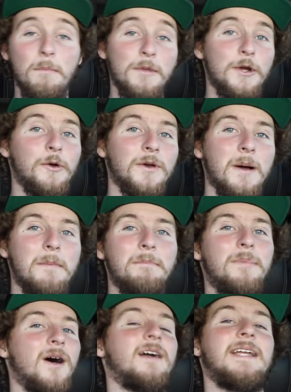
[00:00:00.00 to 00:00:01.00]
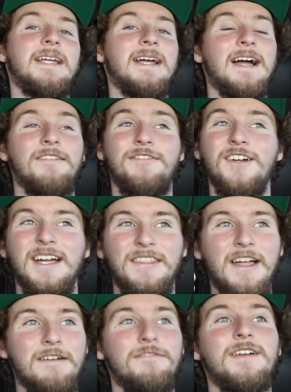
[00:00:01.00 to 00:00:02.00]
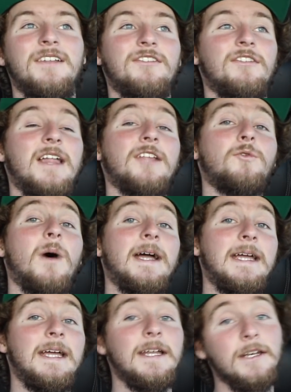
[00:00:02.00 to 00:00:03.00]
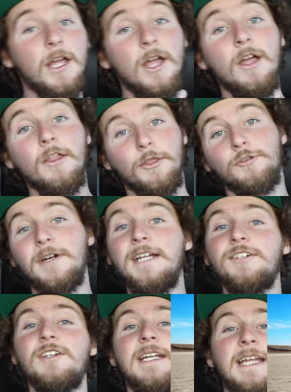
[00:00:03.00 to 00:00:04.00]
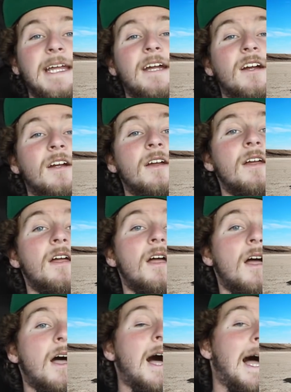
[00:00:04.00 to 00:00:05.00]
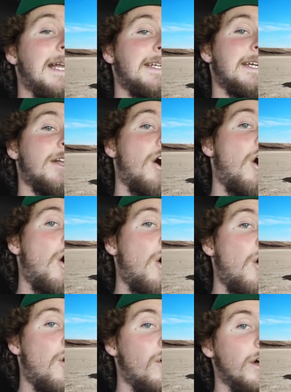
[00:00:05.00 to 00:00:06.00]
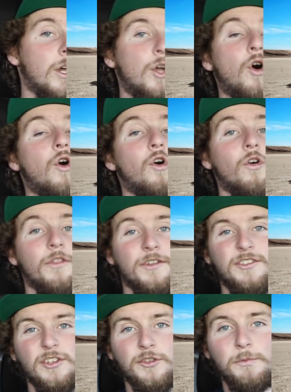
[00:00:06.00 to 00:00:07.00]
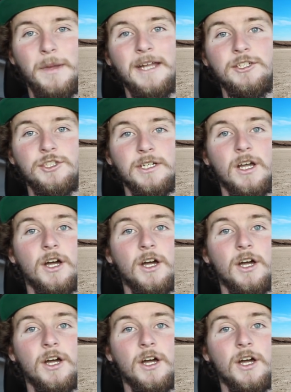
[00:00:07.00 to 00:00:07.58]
moon buggy. I feel like that fits. That's why in the rendering here, I did all gold suspension